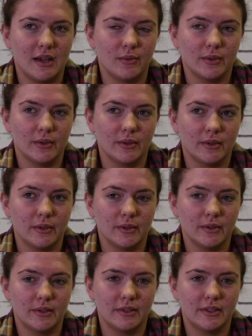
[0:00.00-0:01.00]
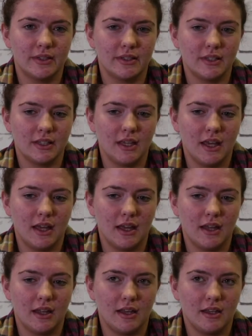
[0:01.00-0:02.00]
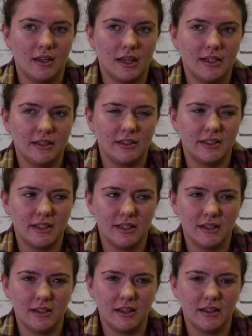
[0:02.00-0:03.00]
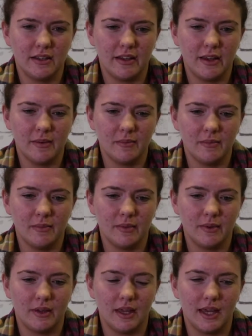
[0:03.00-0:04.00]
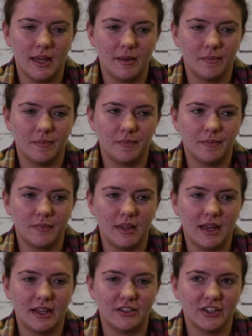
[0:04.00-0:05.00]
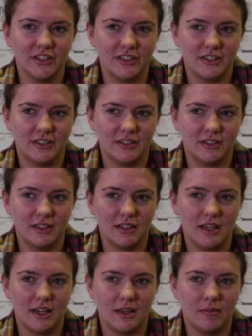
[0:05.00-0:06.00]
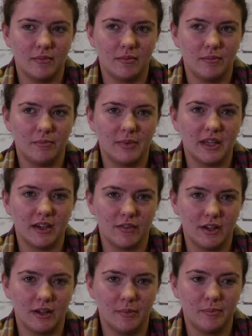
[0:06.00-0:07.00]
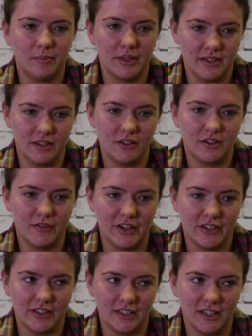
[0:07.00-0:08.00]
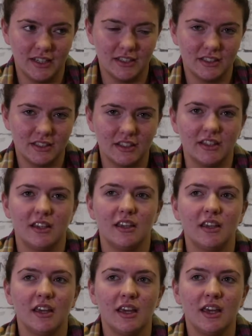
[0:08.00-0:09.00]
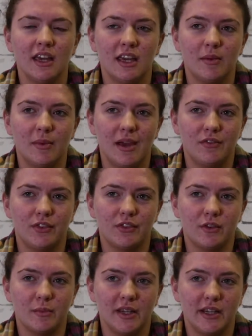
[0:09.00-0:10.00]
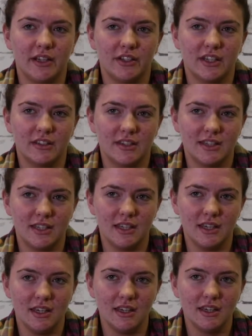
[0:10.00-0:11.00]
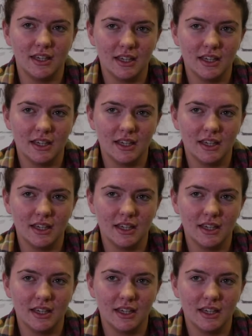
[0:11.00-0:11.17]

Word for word: I was nineteen at the time. Um, I'd just um, been given a place at university to study um, after doing my H N C,